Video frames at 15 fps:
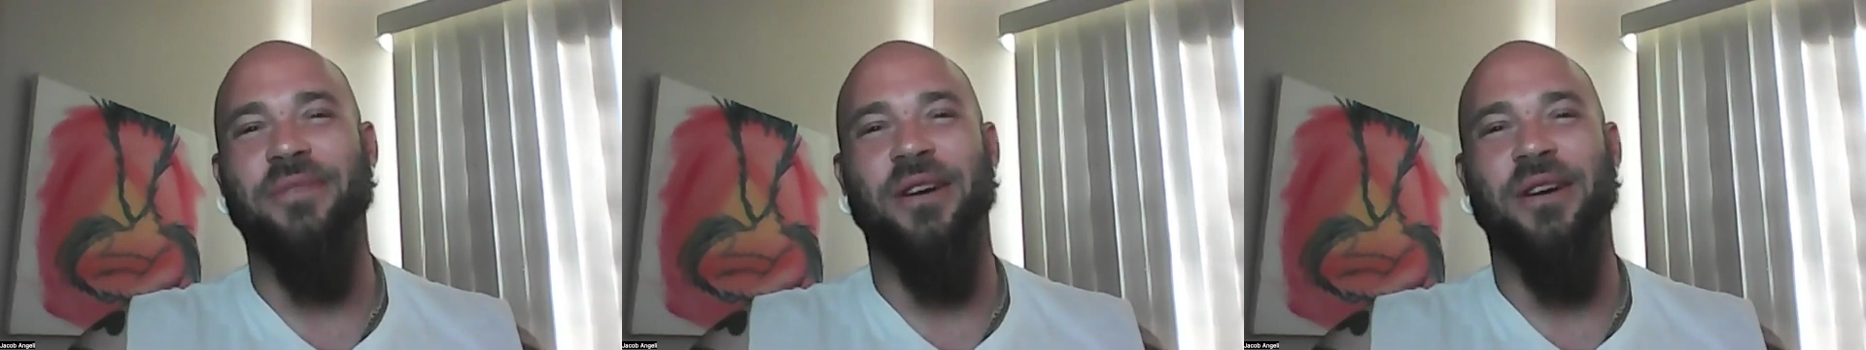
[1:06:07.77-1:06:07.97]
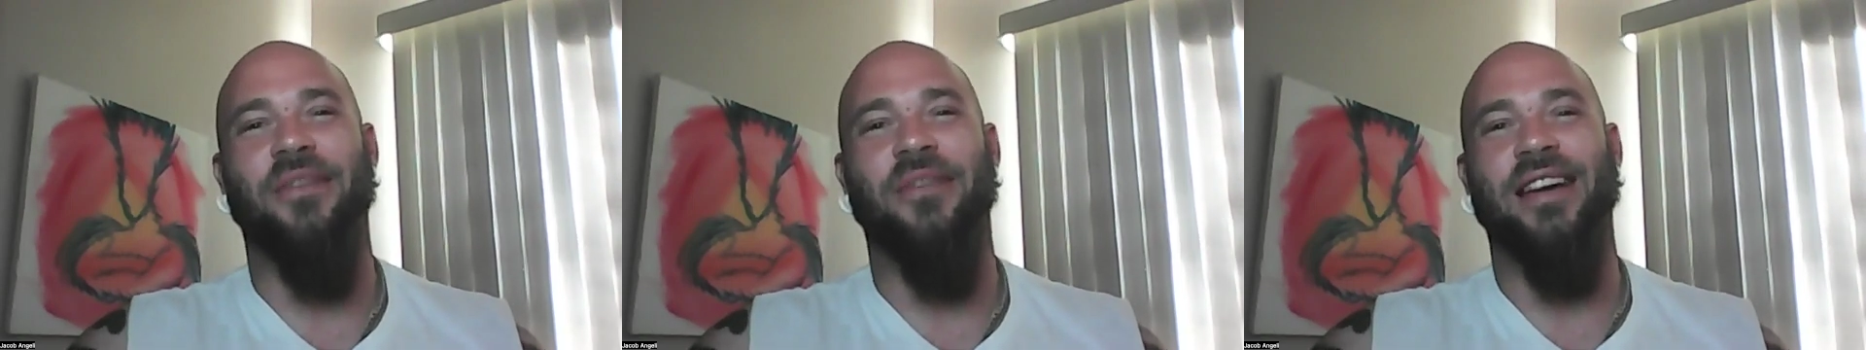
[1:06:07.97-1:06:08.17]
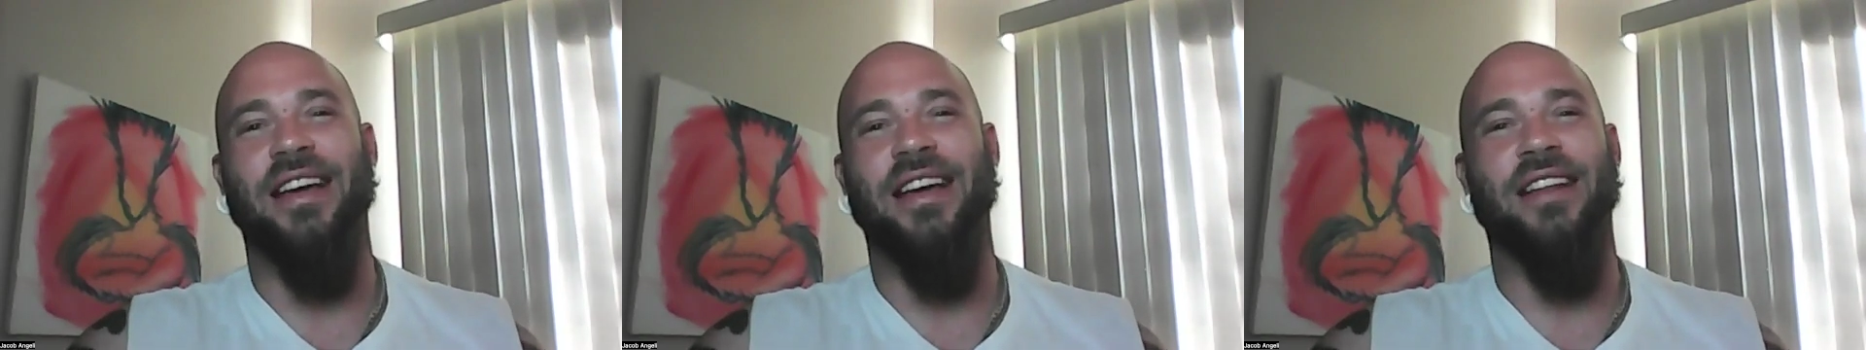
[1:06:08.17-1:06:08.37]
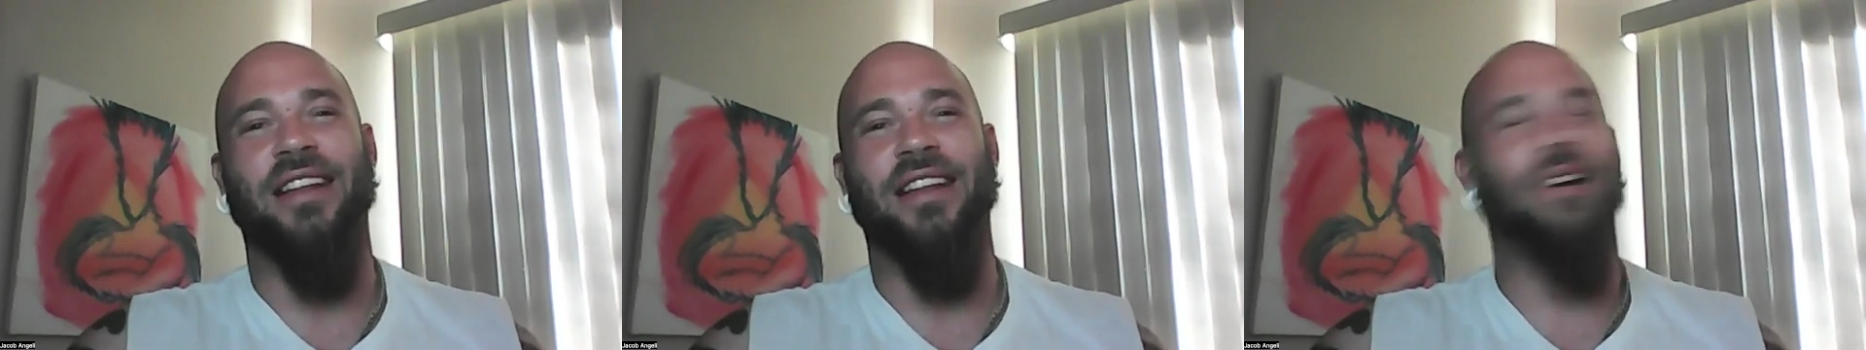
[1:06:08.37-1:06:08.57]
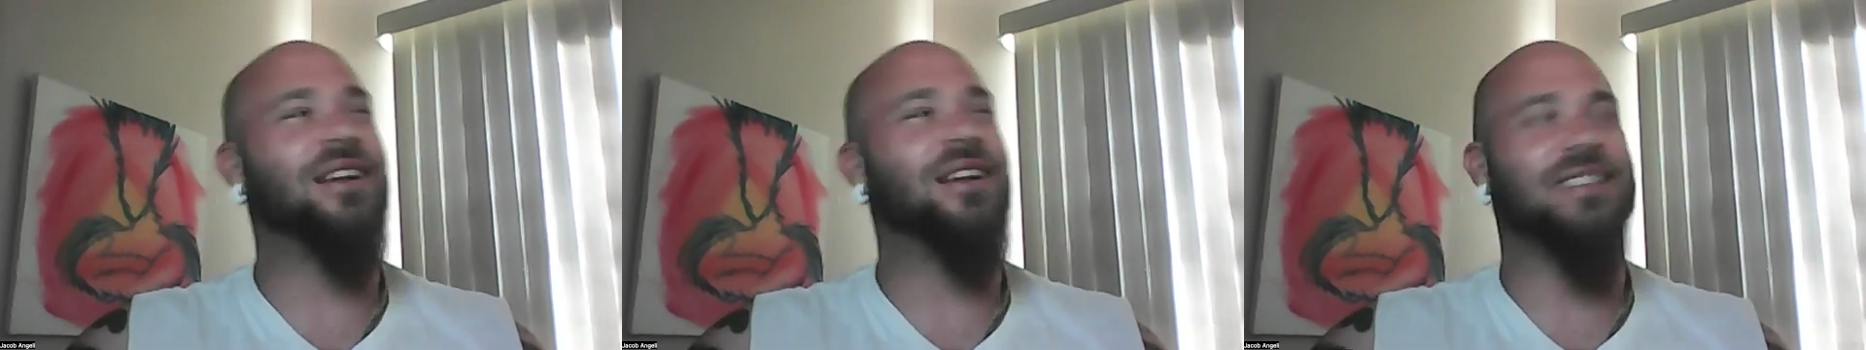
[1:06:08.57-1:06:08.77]
We don't want to get
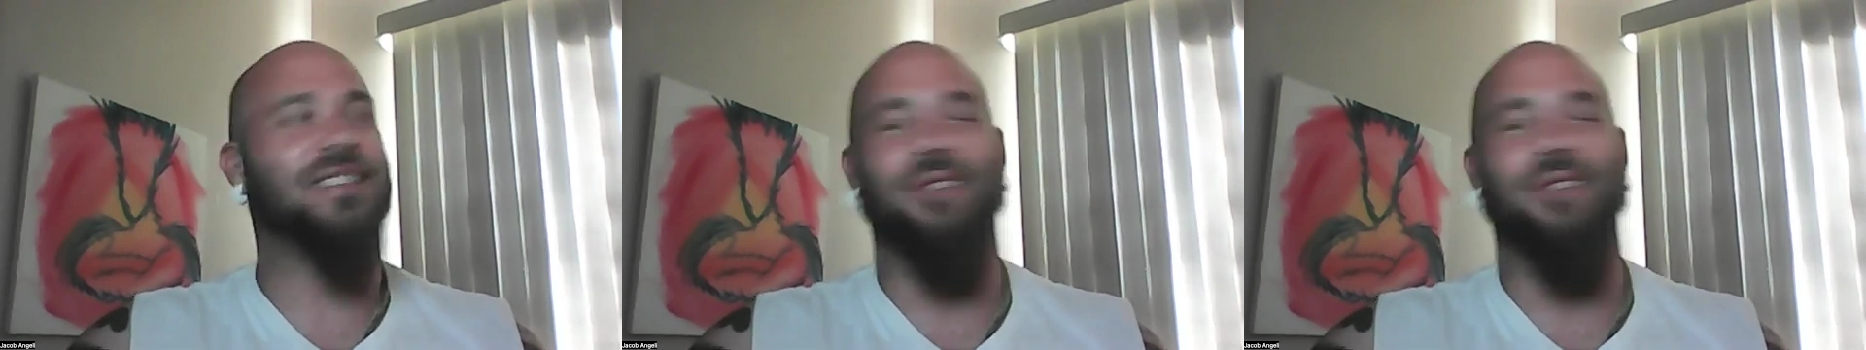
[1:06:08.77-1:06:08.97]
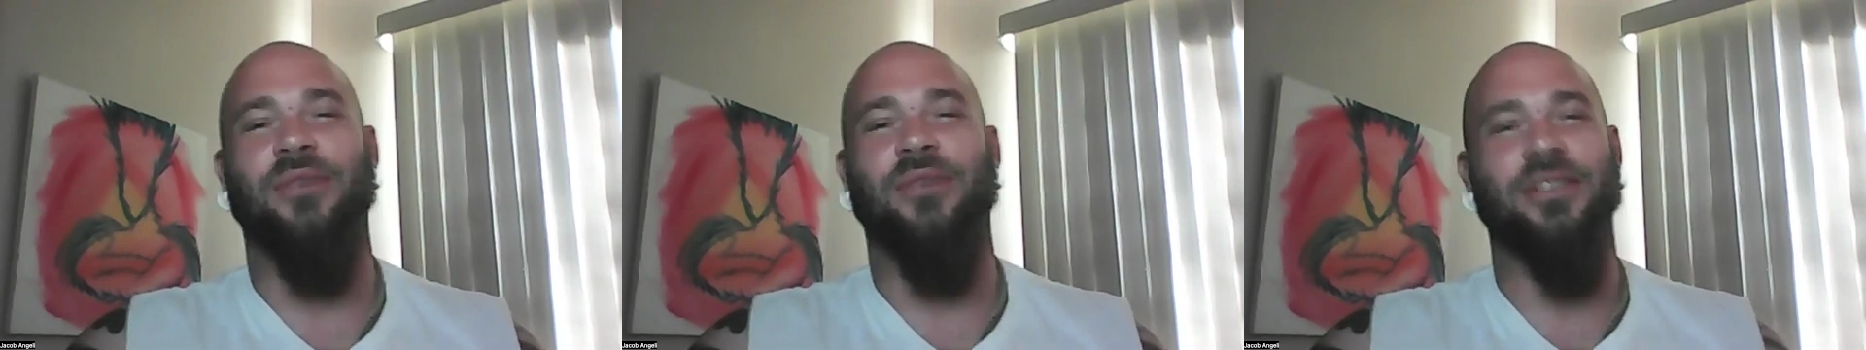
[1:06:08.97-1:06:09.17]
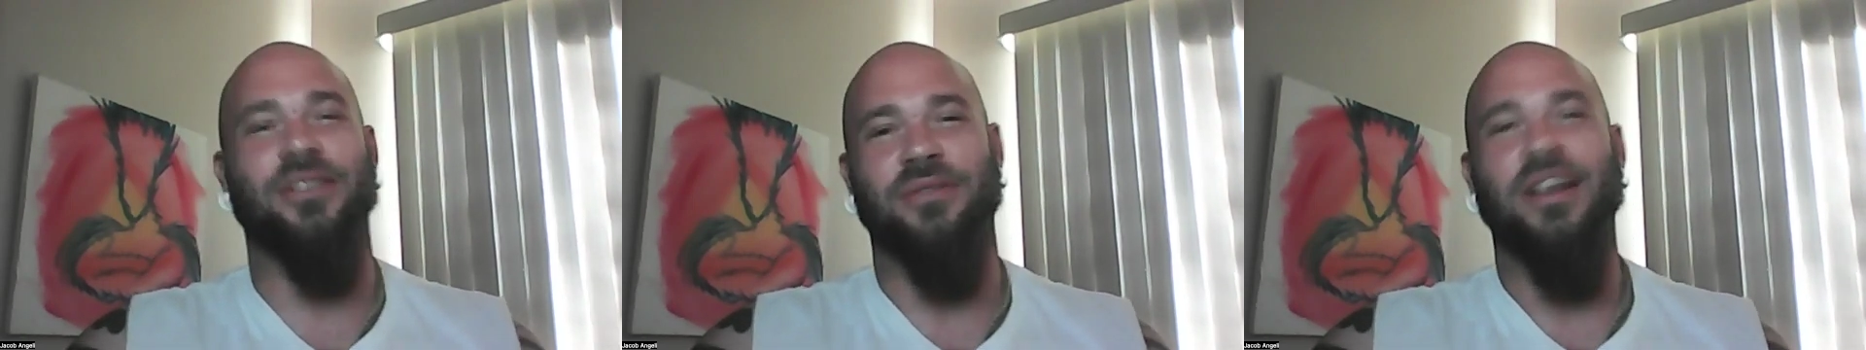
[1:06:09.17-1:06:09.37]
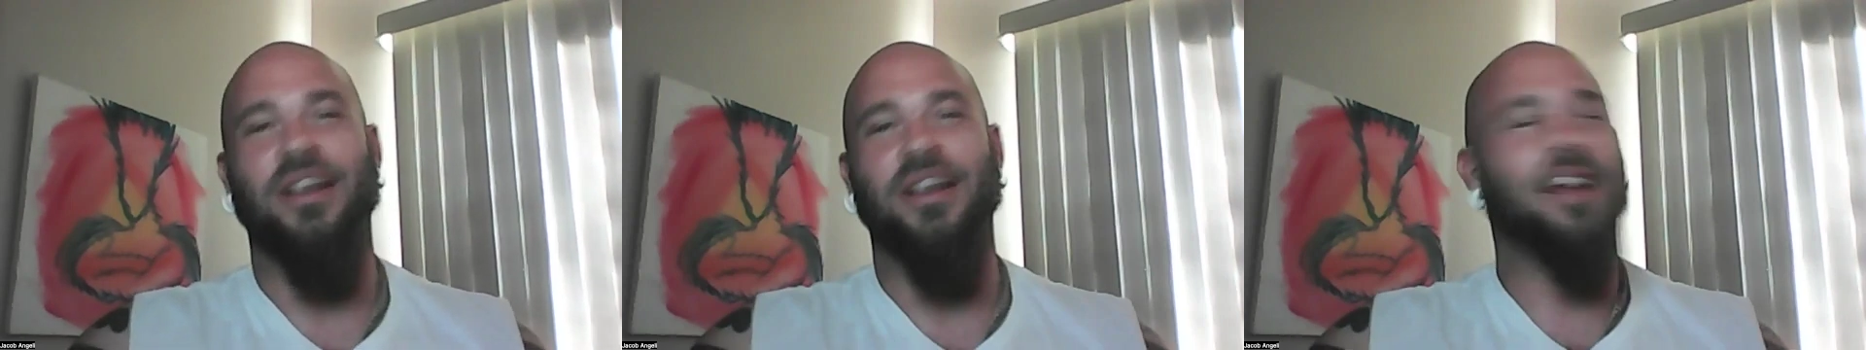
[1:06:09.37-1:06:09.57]
lost in what's,